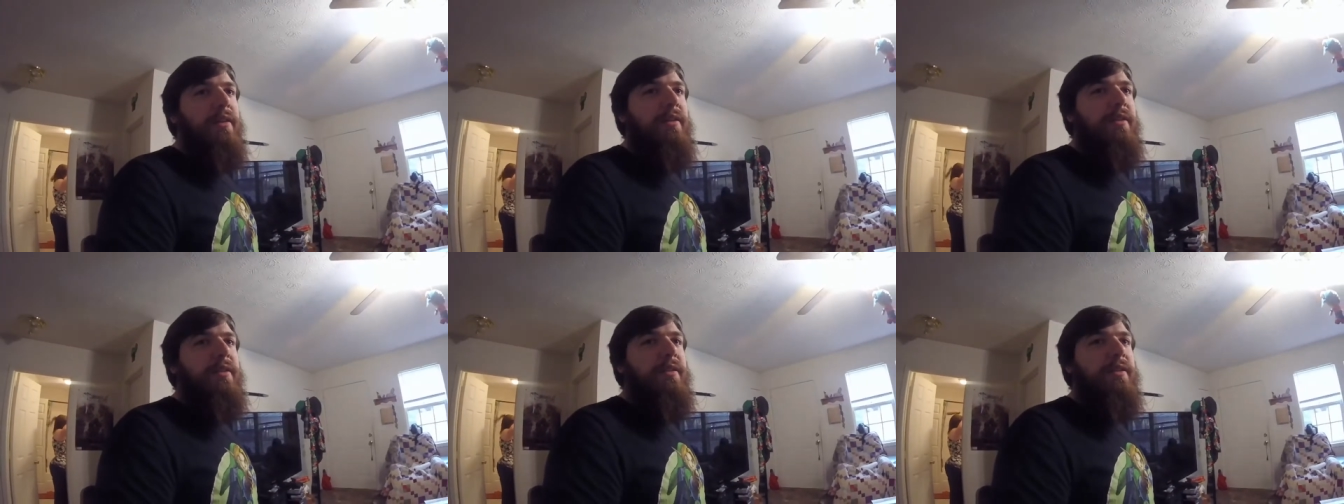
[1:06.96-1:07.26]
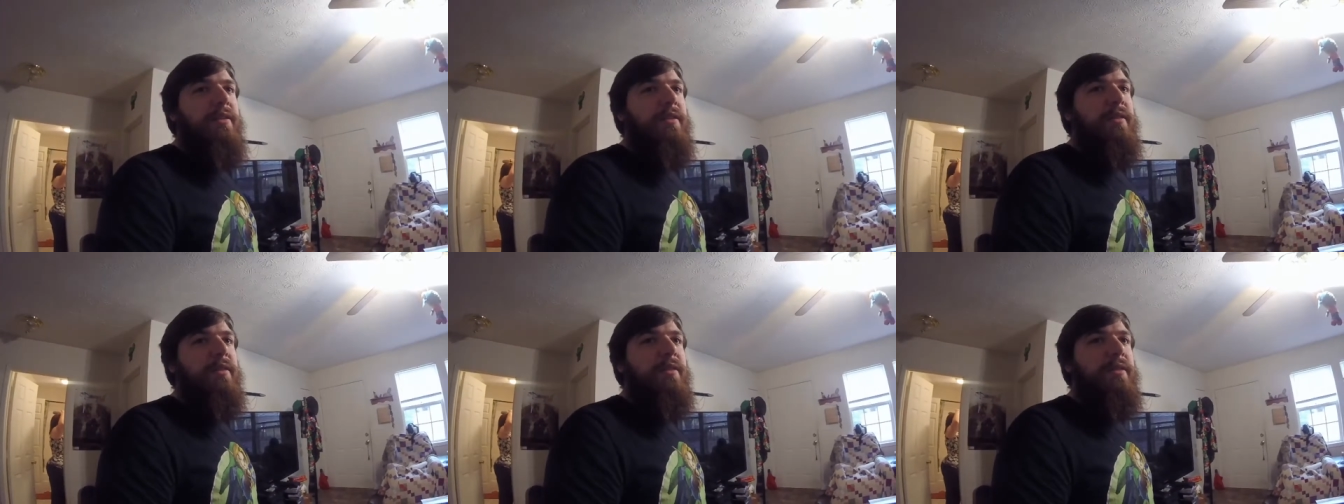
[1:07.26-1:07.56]

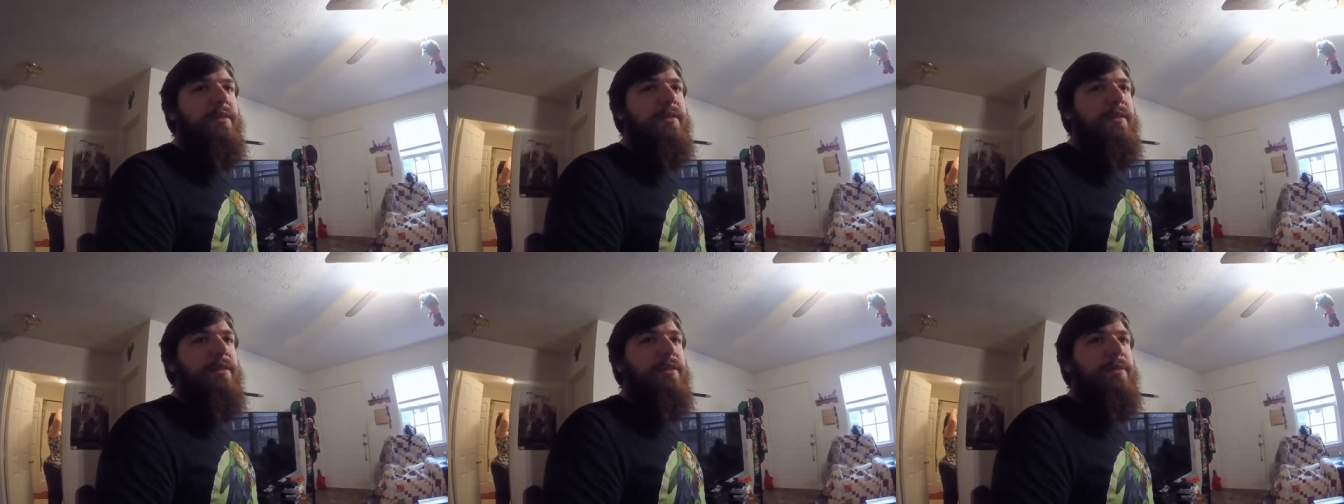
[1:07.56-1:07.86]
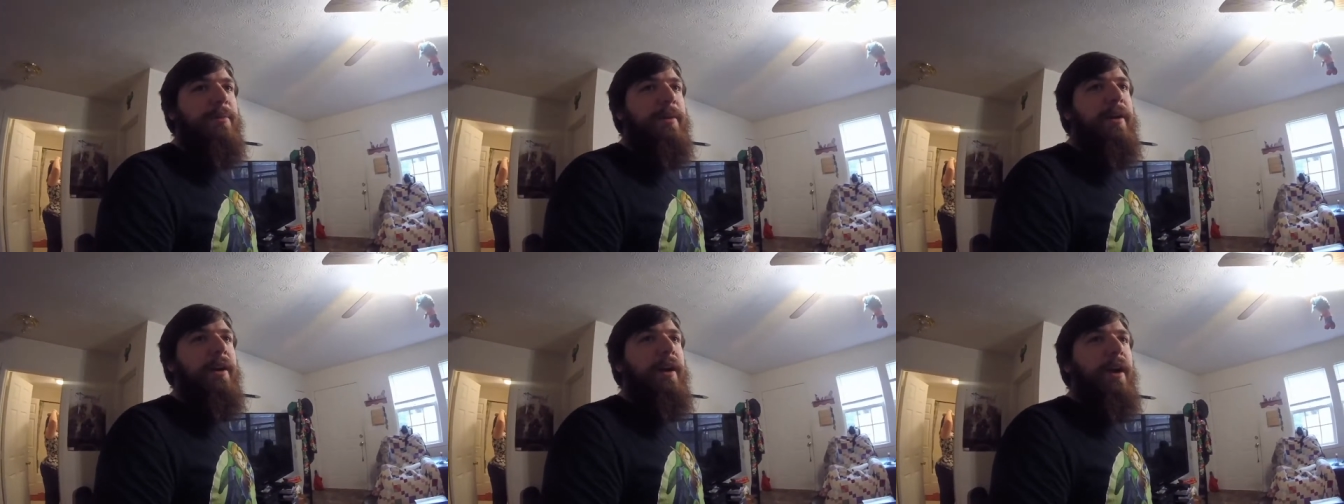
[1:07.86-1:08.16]
it's
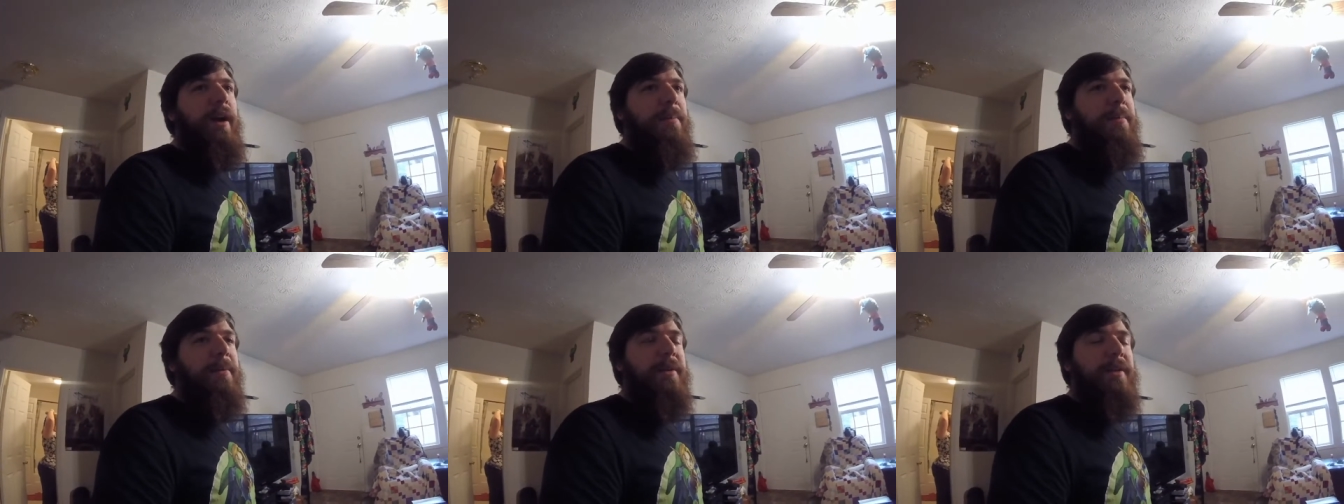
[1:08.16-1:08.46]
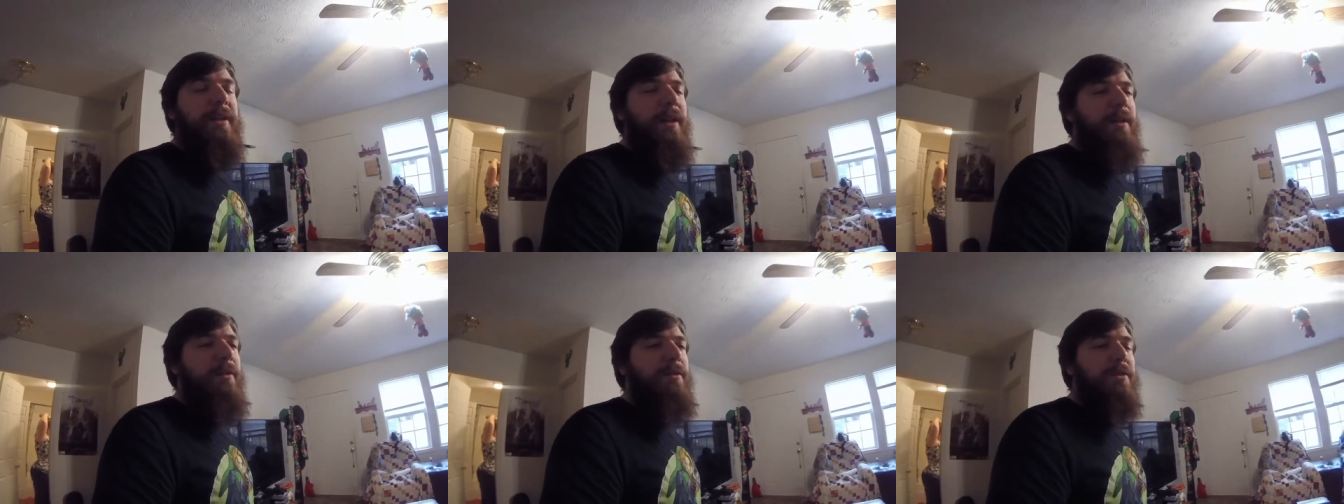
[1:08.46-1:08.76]
been an up and
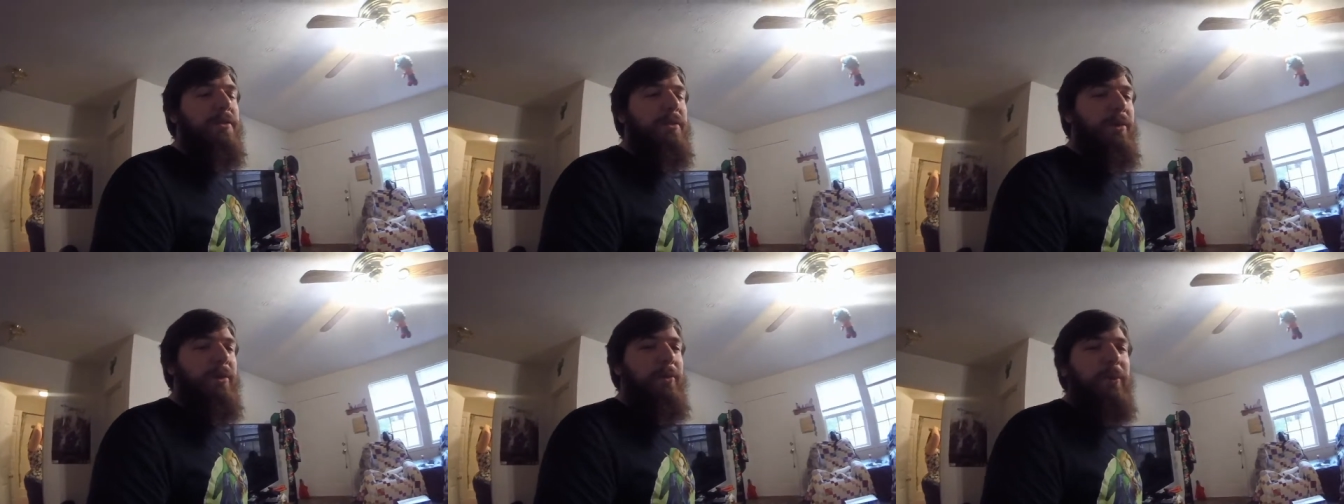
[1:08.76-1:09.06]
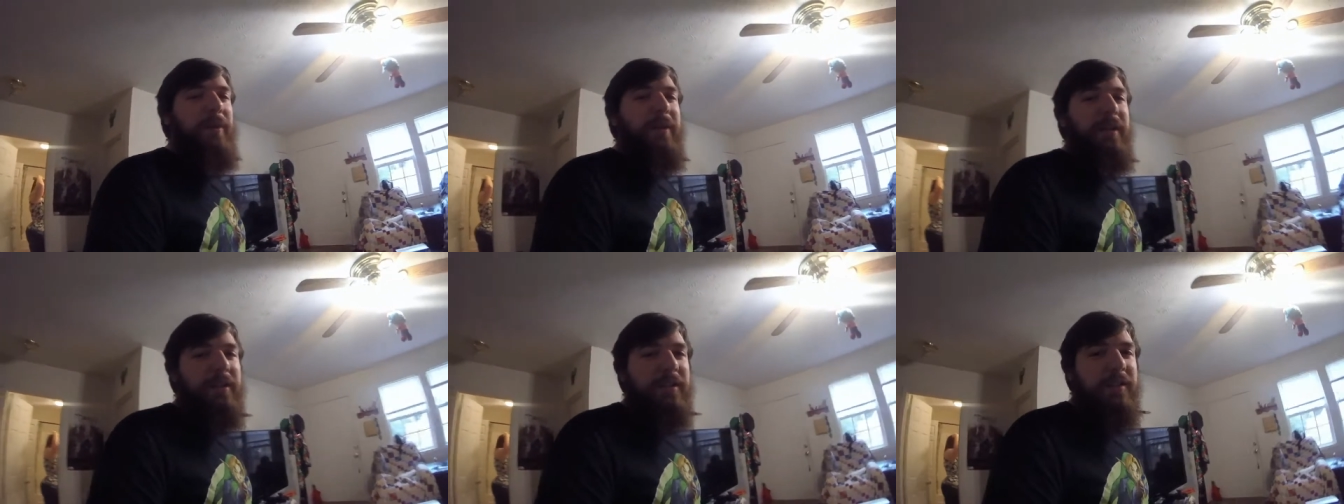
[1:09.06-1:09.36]
down sort of
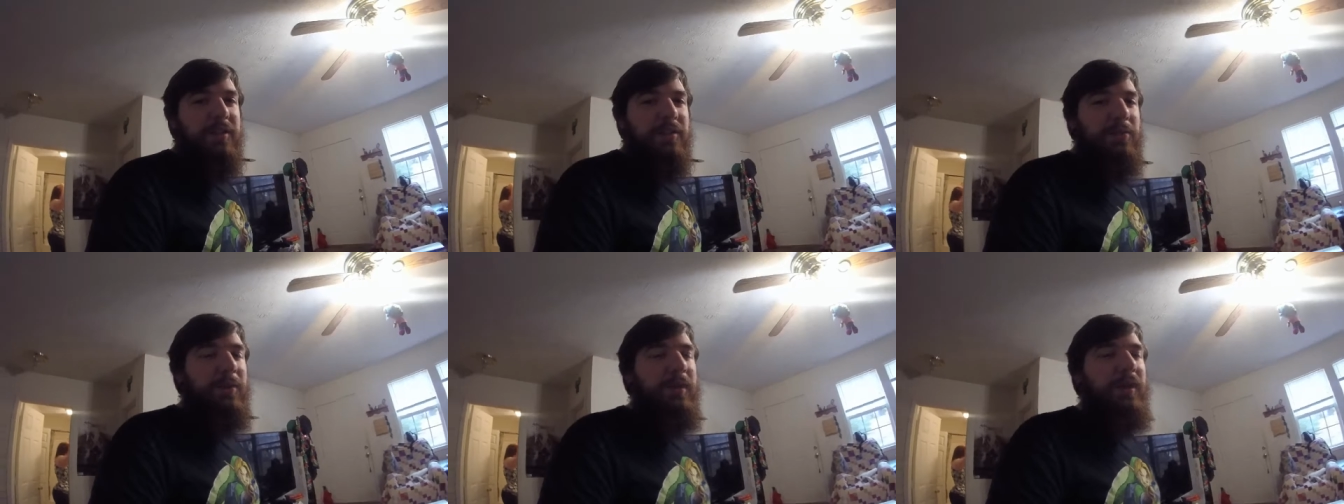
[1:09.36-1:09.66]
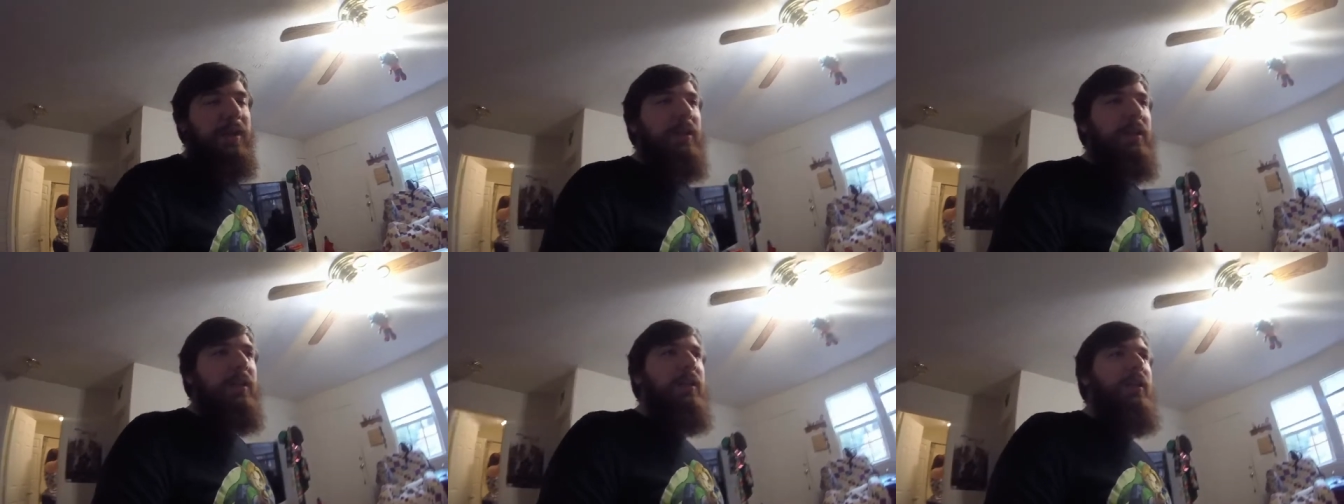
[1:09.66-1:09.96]
week this
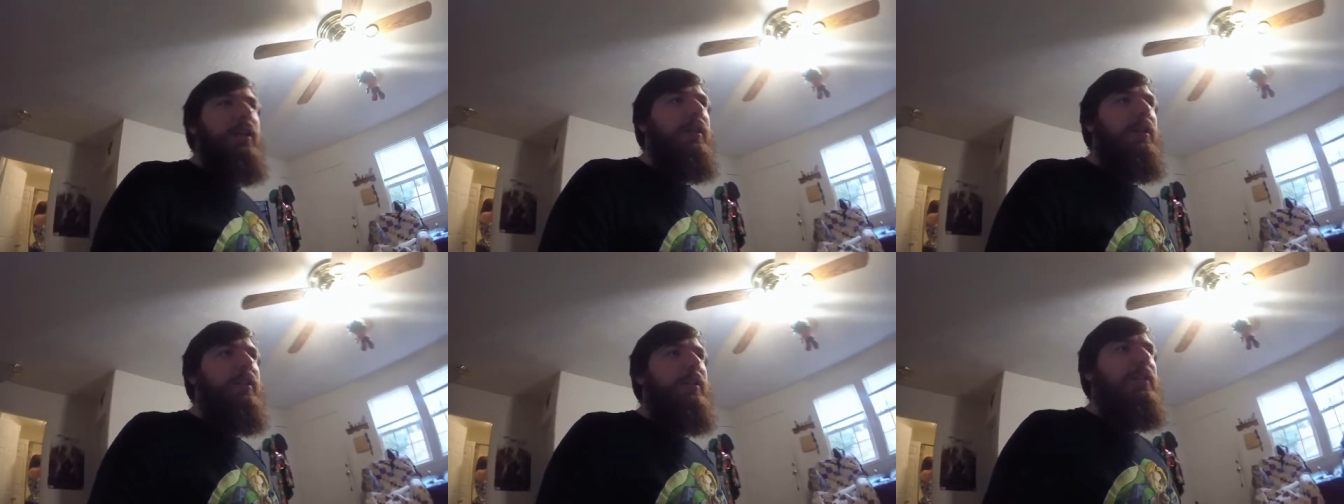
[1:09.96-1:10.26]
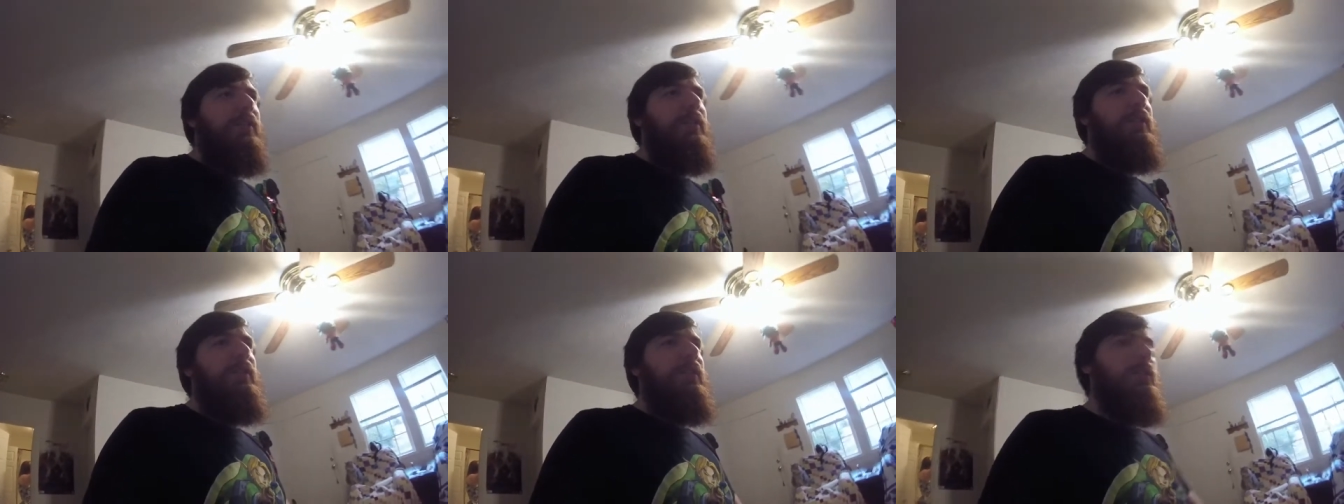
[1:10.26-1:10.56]
week.
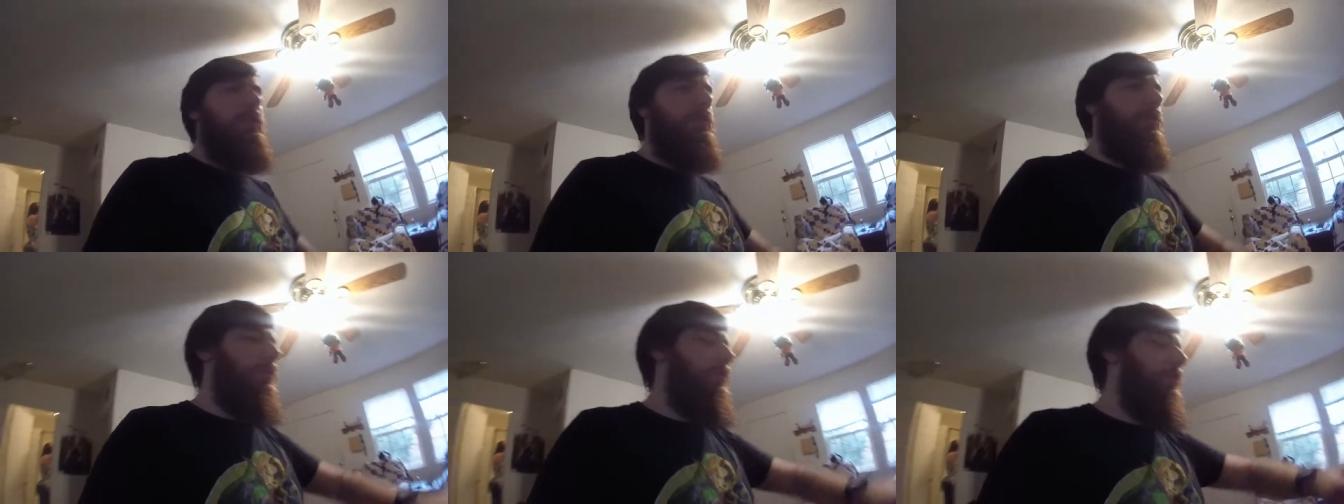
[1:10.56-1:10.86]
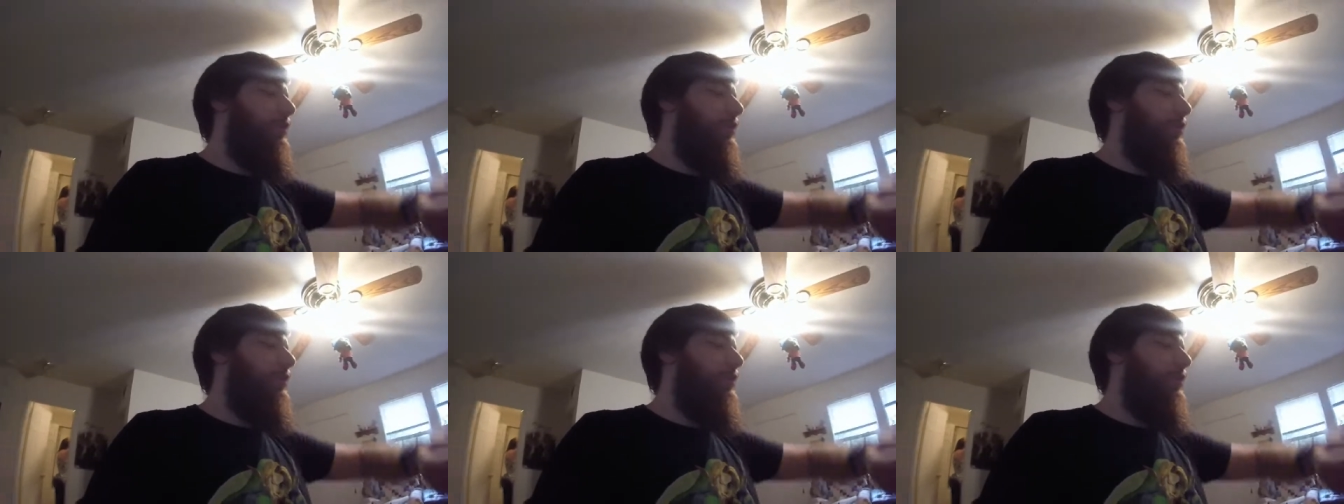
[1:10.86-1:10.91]
It's